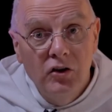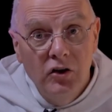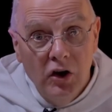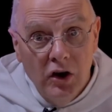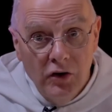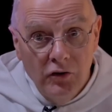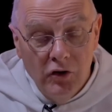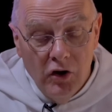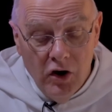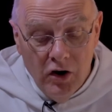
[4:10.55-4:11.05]

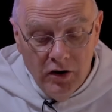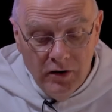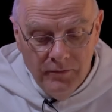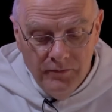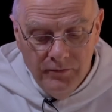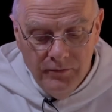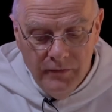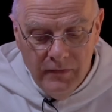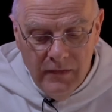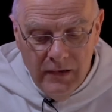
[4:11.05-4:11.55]
done wrong,
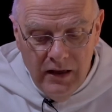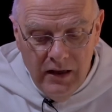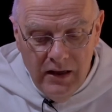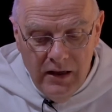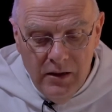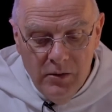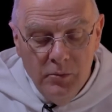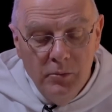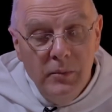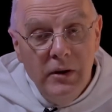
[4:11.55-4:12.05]

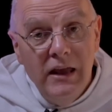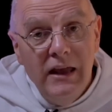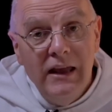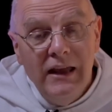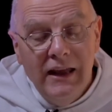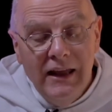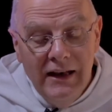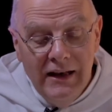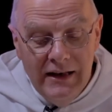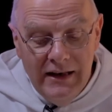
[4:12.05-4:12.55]

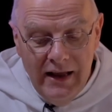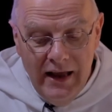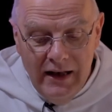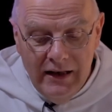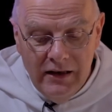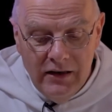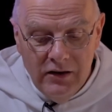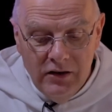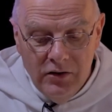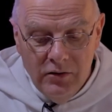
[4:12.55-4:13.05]
being in
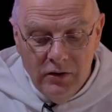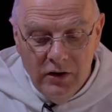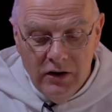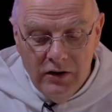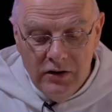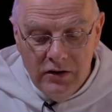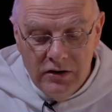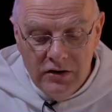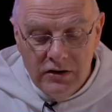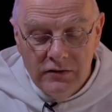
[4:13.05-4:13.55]
debt to
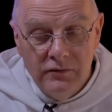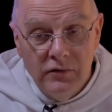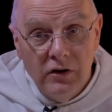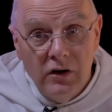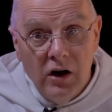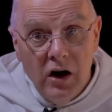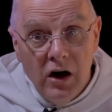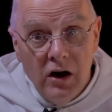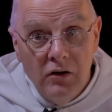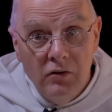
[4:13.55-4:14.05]
others
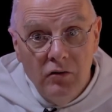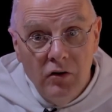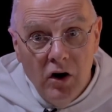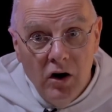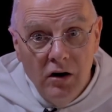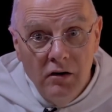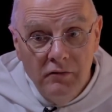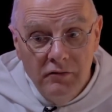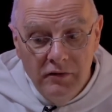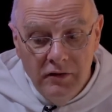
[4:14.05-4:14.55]
for our
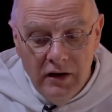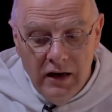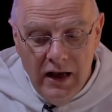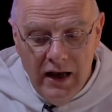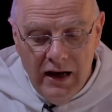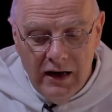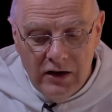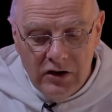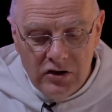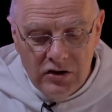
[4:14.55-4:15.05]
wrongful
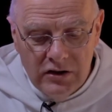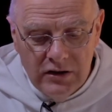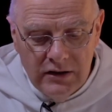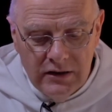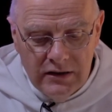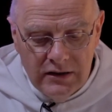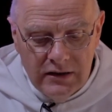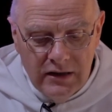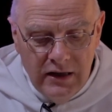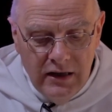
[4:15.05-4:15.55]

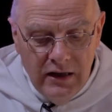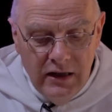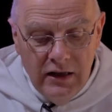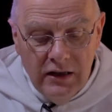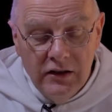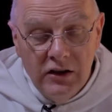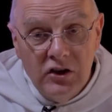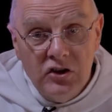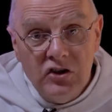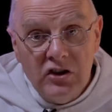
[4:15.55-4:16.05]
actions,
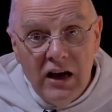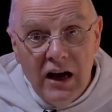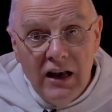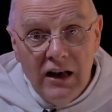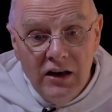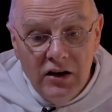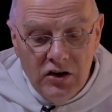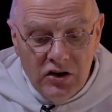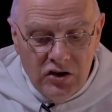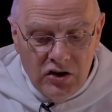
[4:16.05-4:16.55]
the
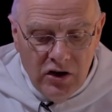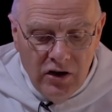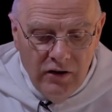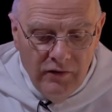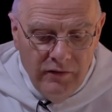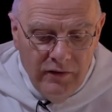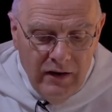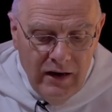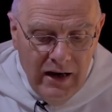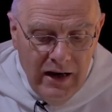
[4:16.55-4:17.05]
challenge
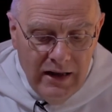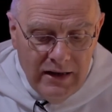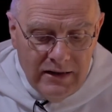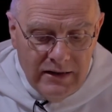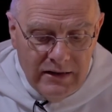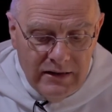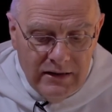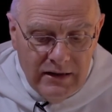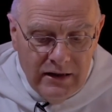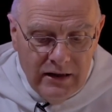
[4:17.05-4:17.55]
of
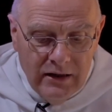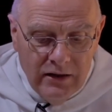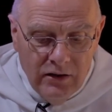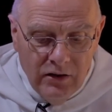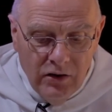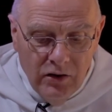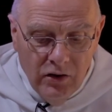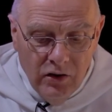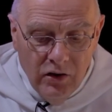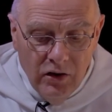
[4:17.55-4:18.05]
listing
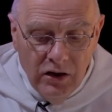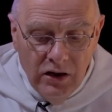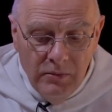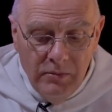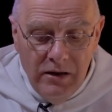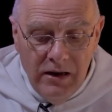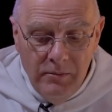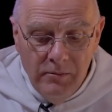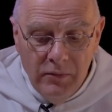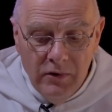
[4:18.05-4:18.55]
all the
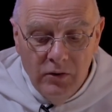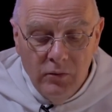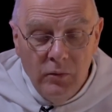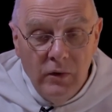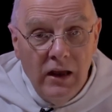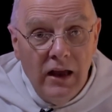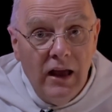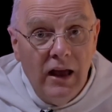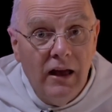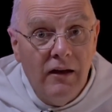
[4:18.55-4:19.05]
people
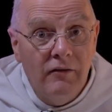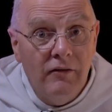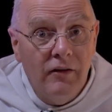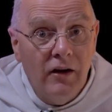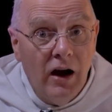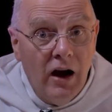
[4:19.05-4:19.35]
we have